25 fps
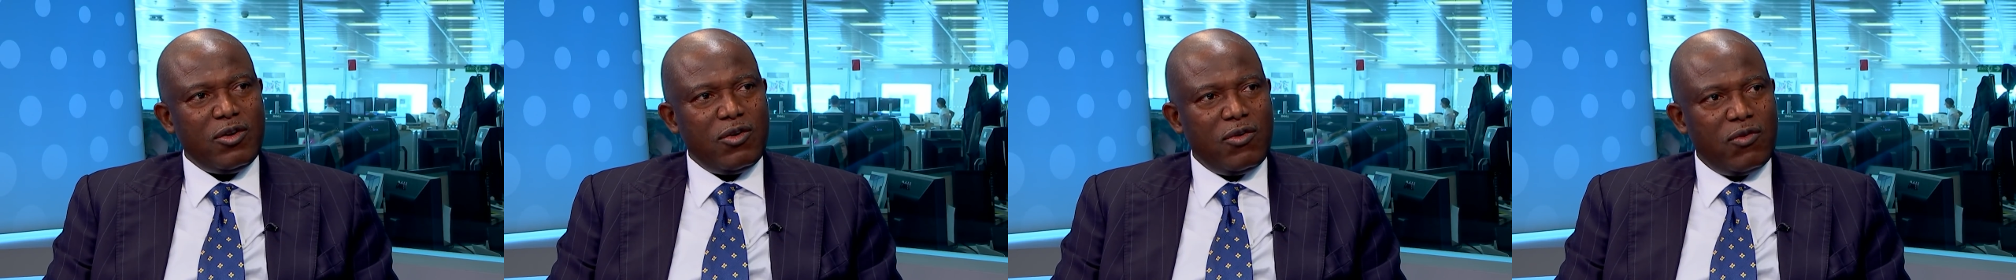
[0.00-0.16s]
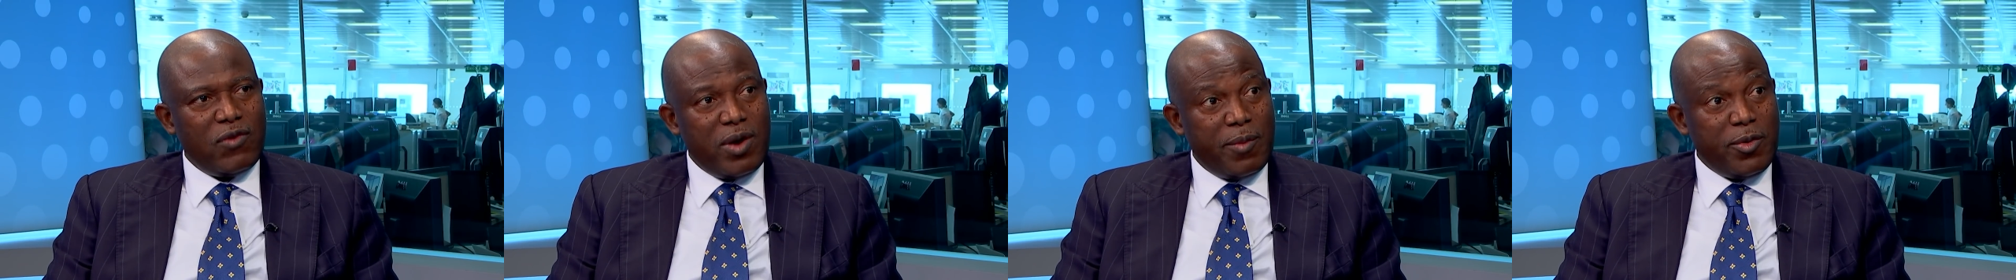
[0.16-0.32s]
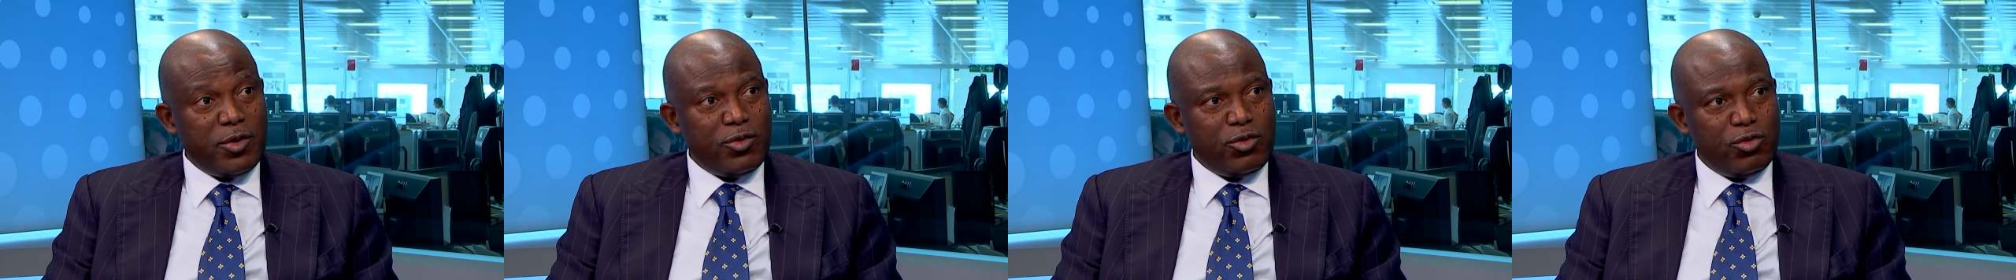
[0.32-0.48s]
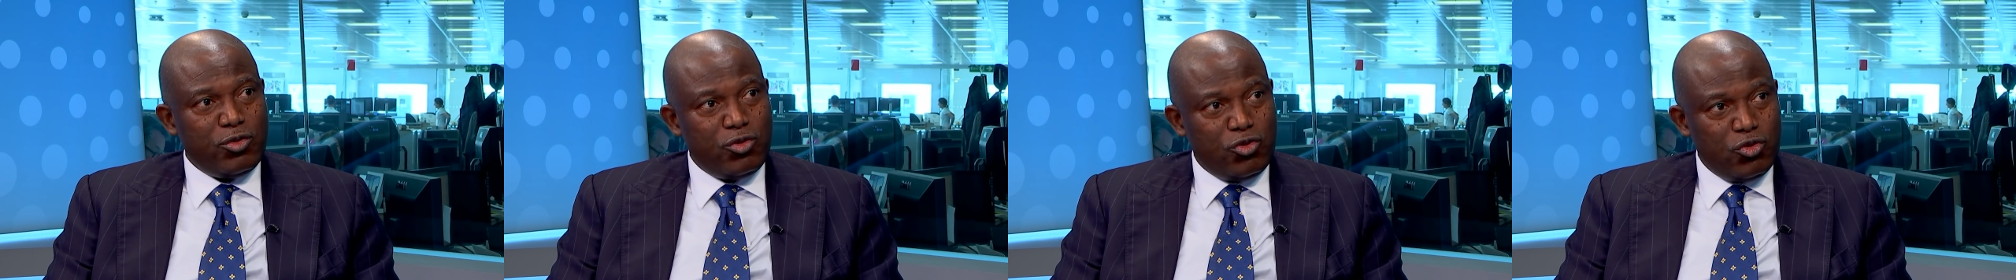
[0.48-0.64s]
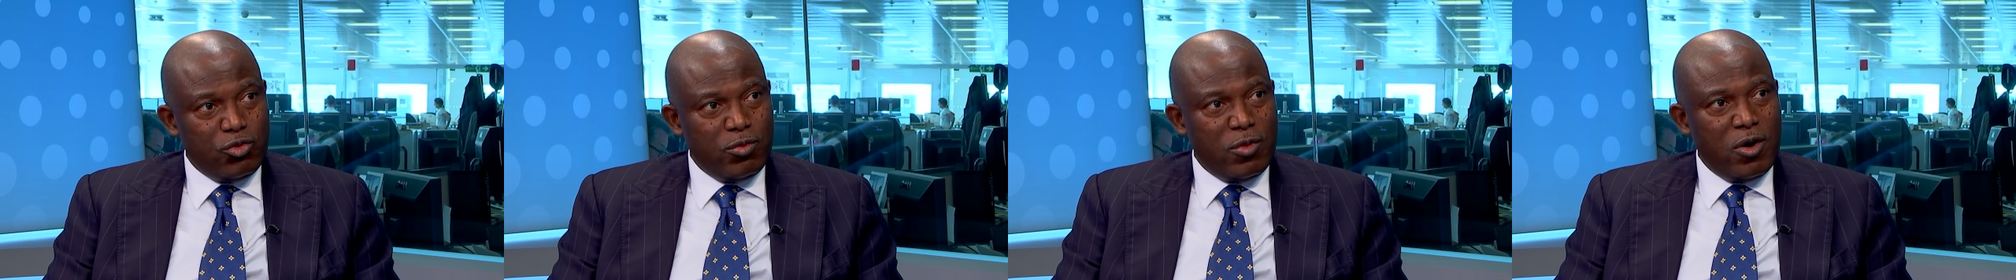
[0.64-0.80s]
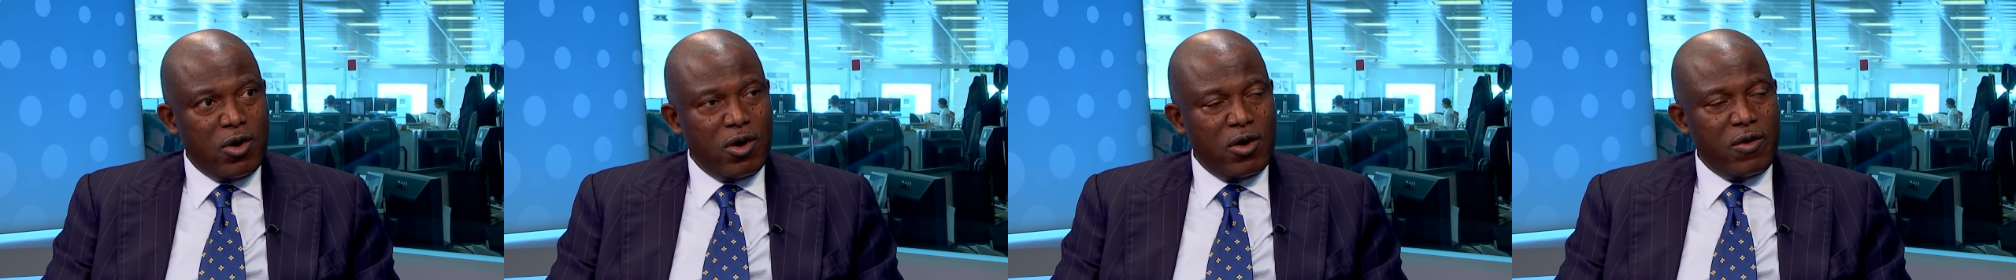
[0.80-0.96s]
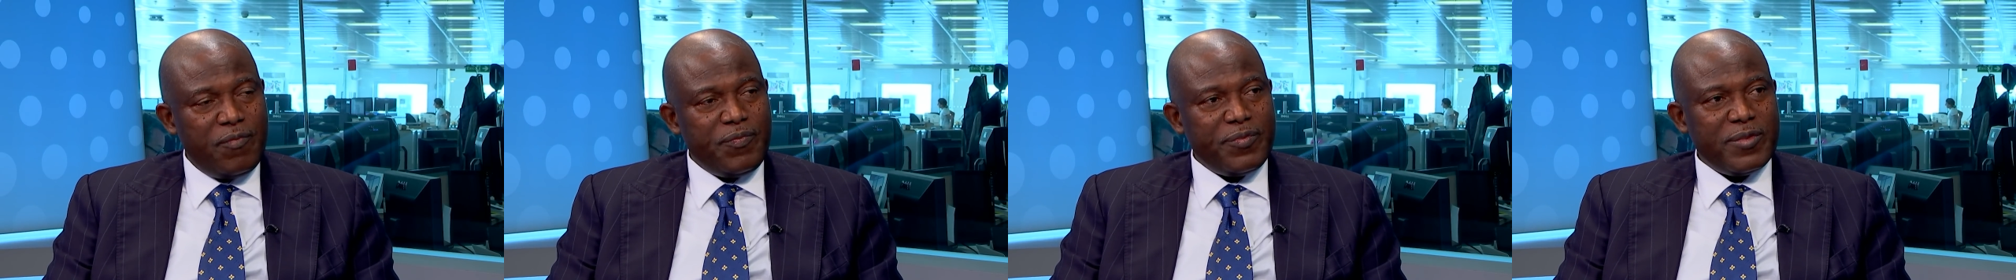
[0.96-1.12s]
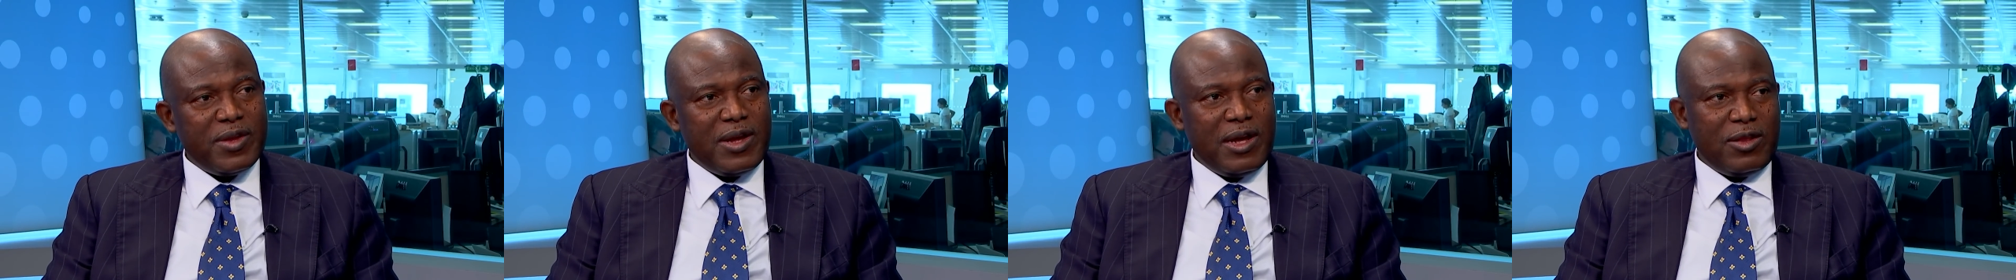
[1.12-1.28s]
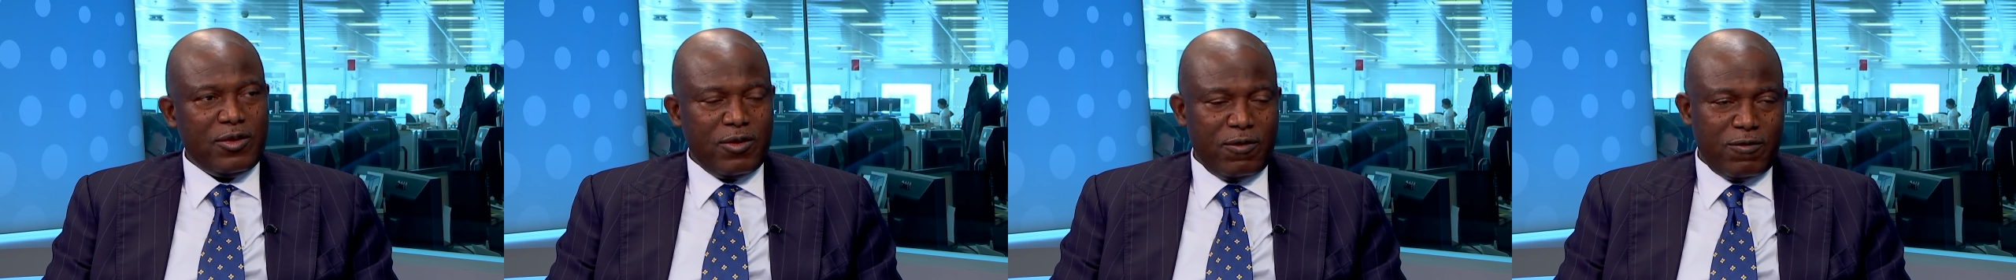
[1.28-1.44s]
we were able to do more,
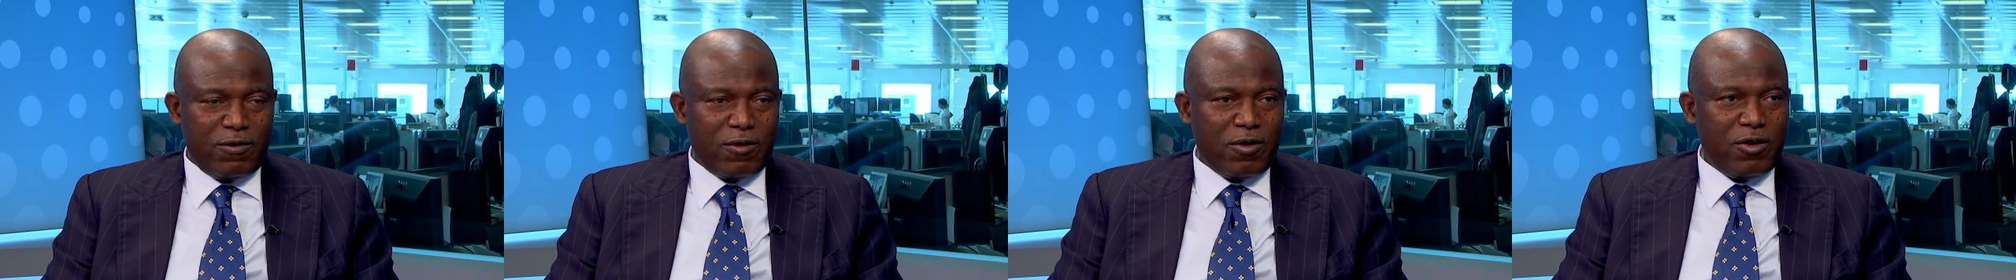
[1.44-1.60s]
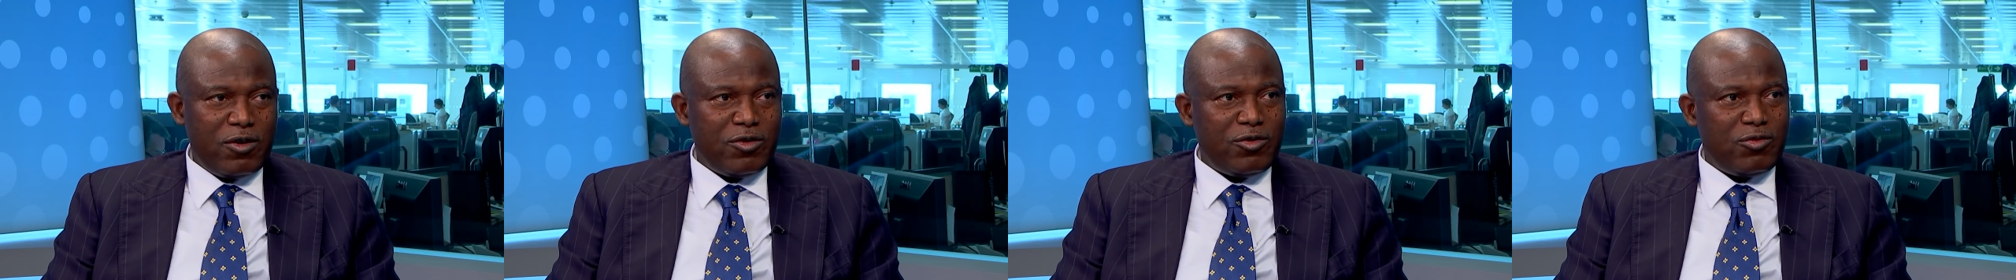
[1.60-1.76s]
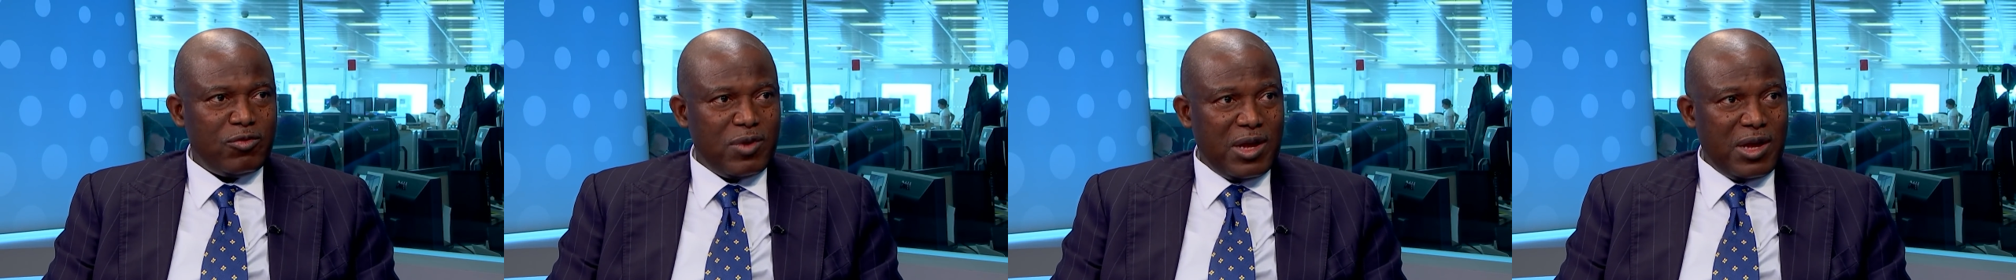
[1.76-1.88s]
and of course